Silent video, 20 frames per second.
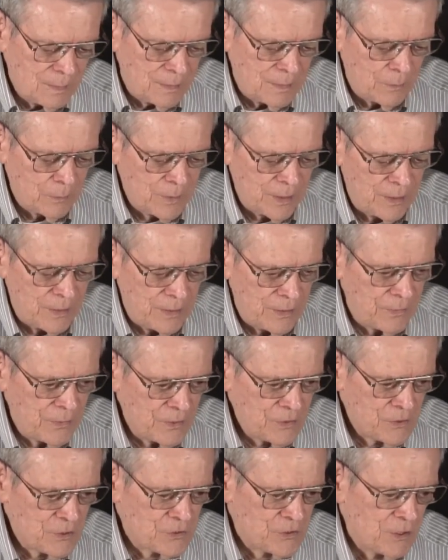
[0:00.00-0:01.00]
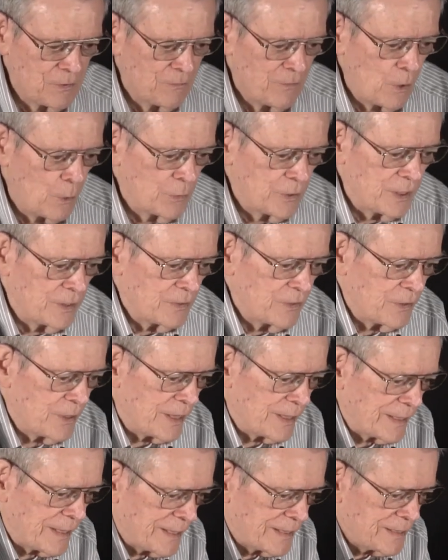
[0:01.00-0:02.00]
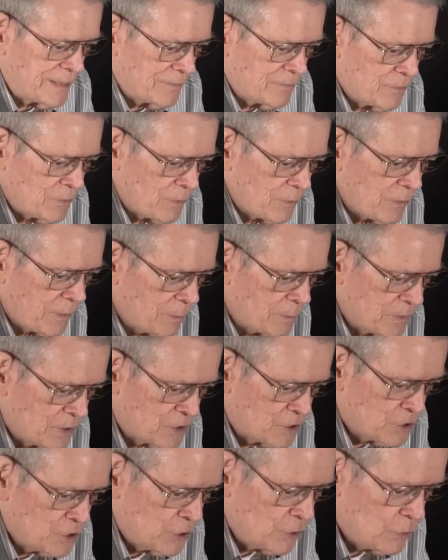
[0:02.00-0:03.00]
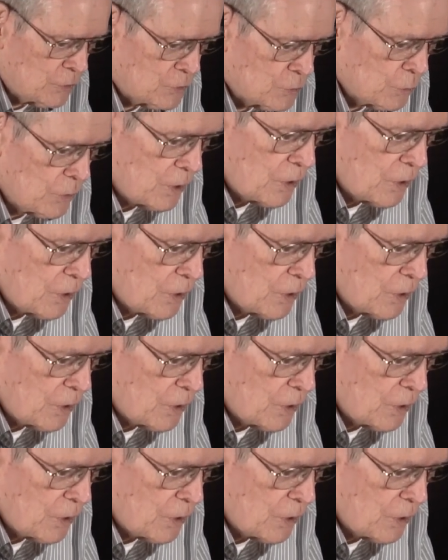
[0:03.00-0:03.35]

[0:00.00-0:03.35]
Okay, now this is the voting thing. I give to them to choose